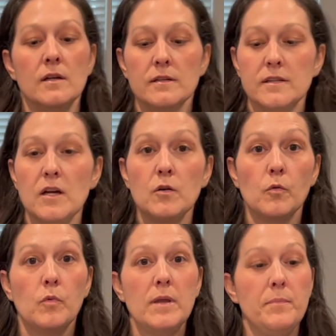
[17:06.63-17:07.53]
So
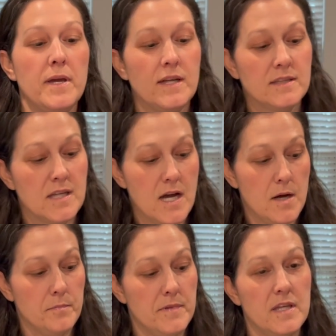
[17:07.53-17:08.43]
we picked
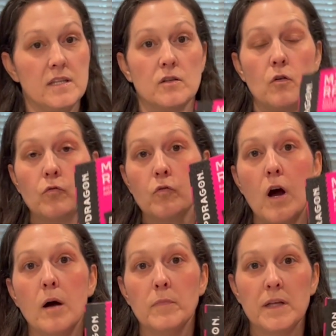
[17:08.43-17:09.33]
up these
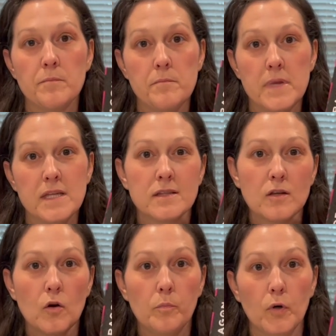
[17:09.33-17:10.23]
ramen
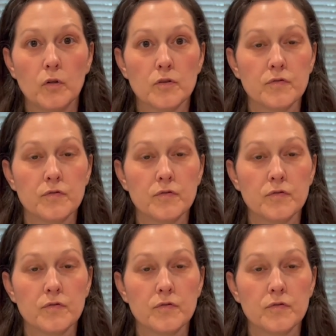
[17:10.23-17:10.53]
miso bowls